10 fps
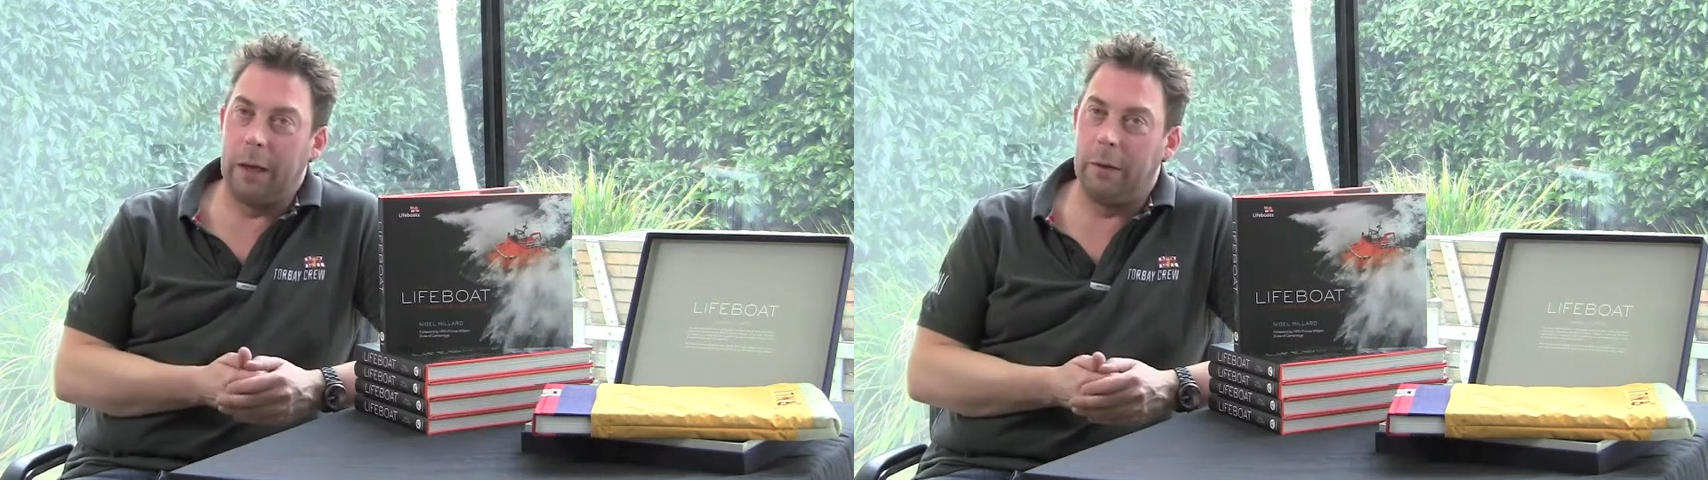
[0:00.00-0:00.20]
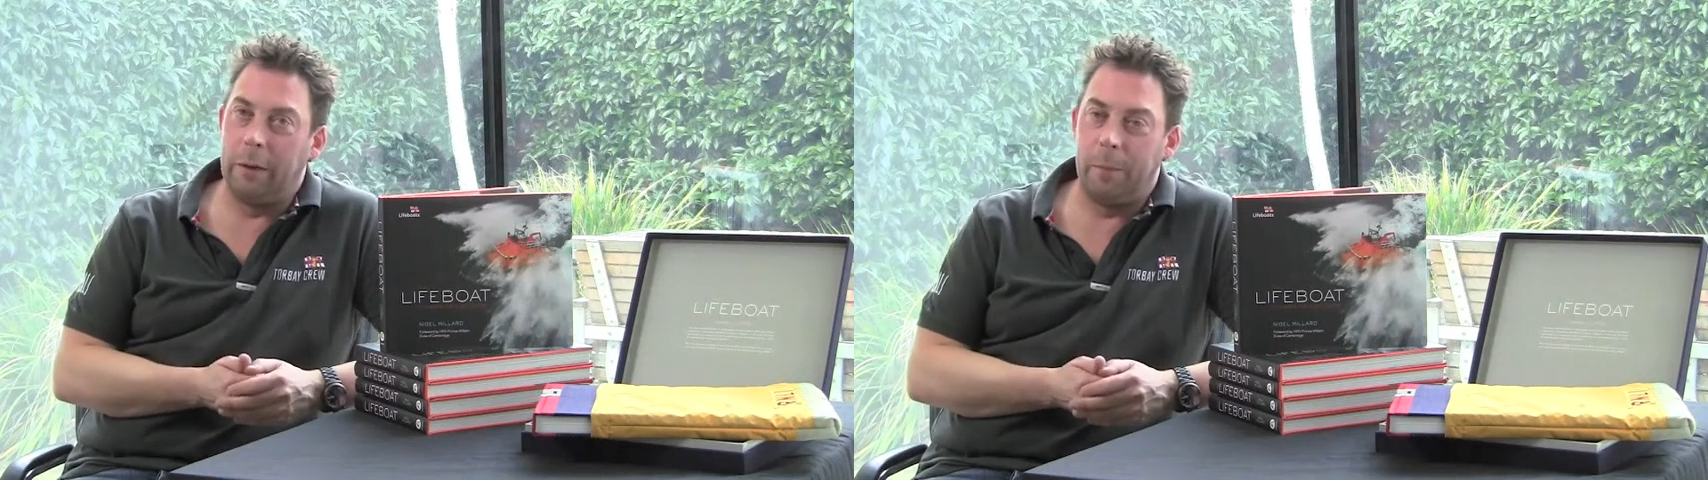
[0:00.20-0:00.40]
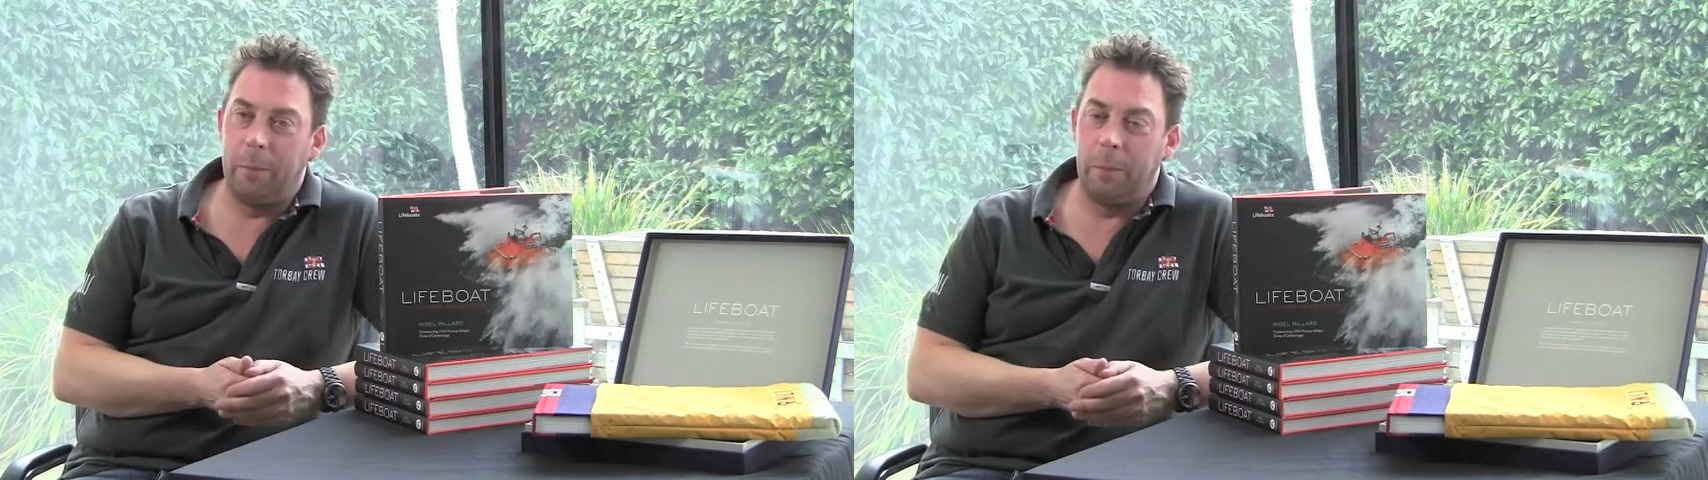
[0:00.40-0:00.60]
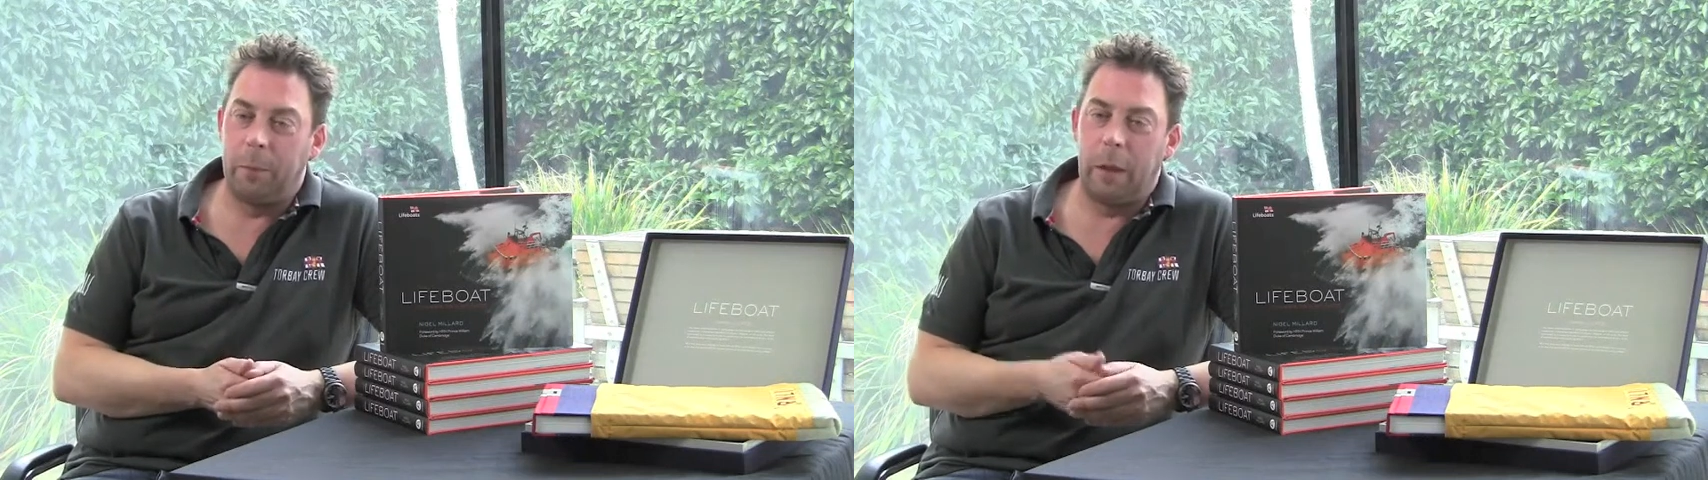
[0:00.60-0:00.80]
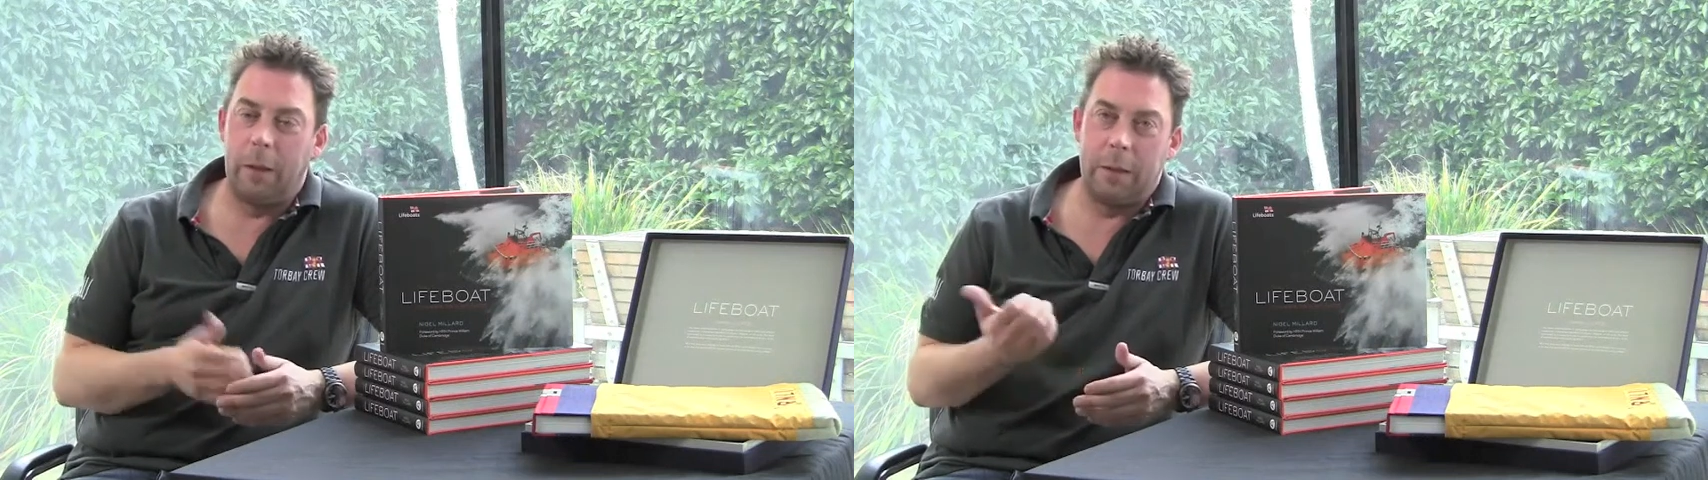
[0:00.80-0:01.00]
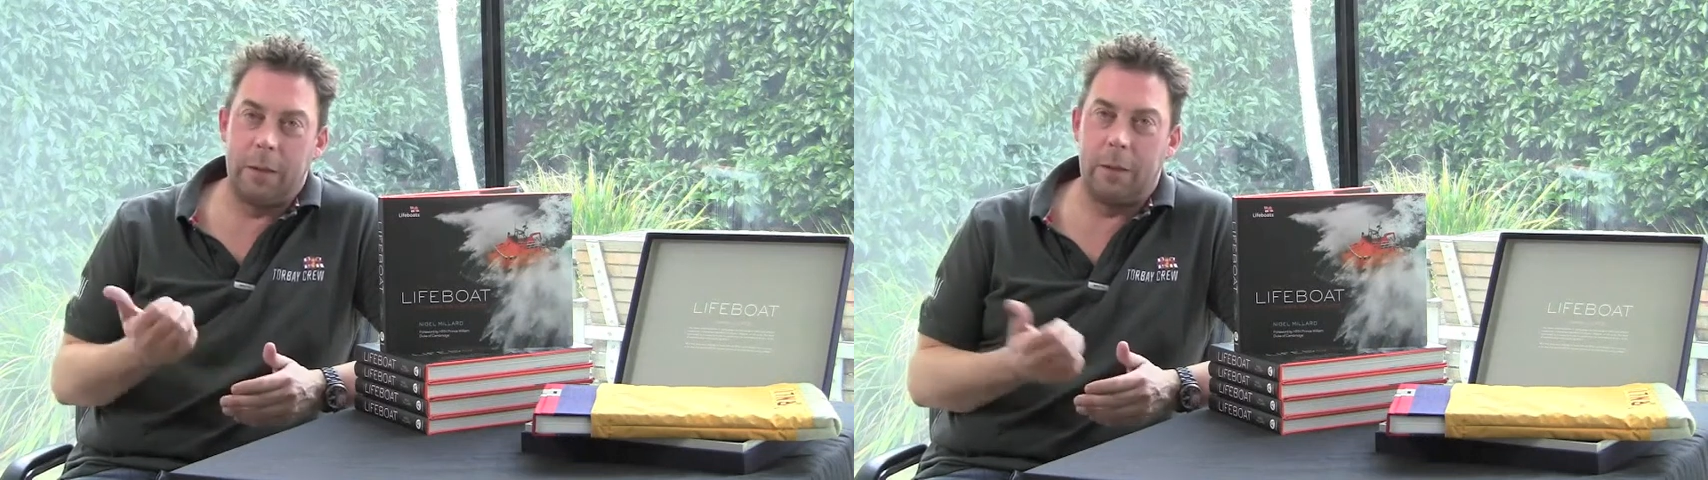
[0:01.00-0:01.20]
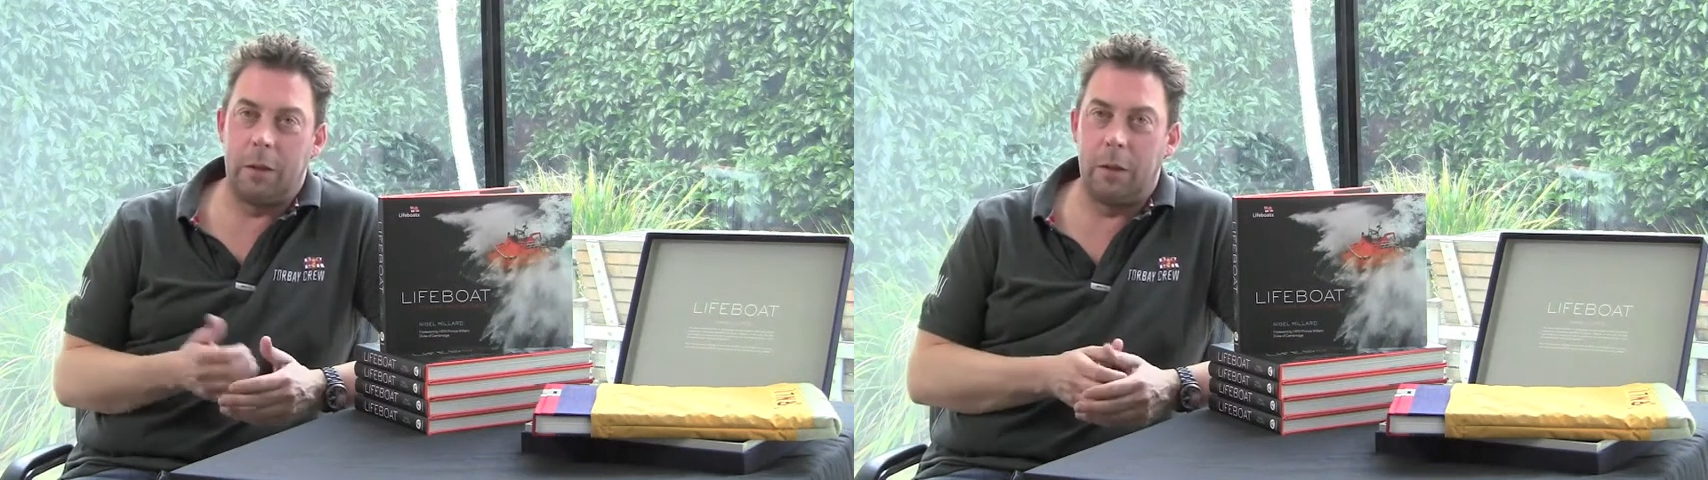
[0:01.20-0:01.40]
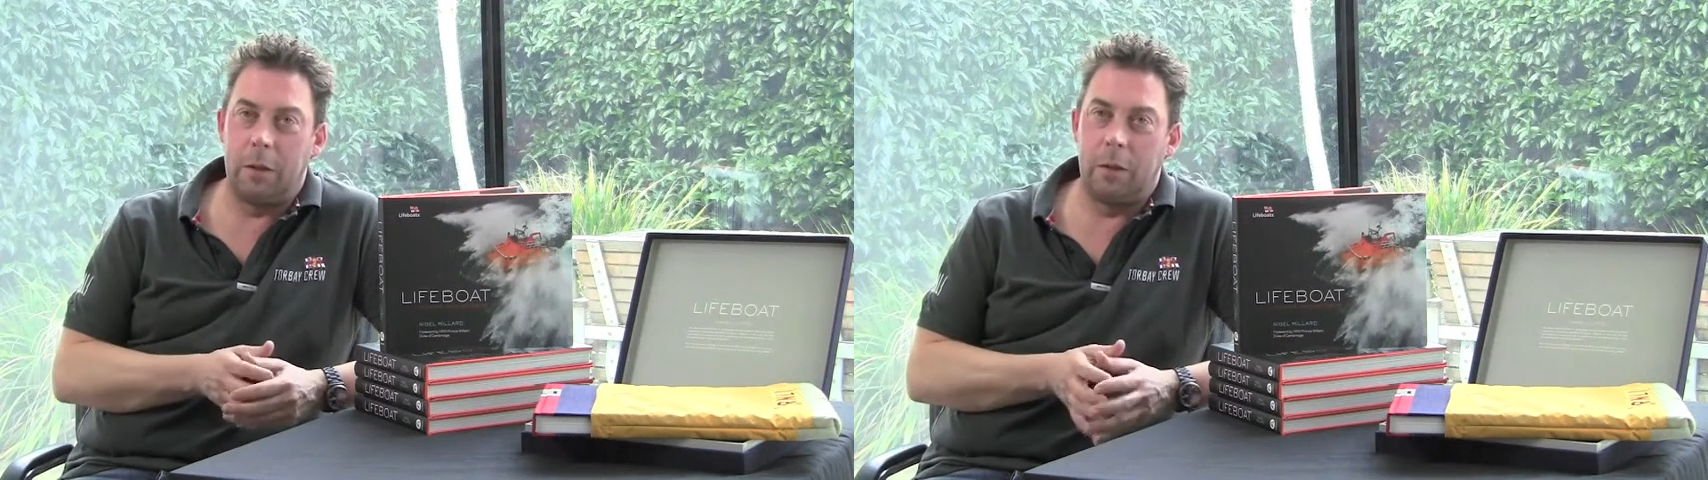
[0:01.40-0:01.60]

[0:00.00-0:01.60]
and this is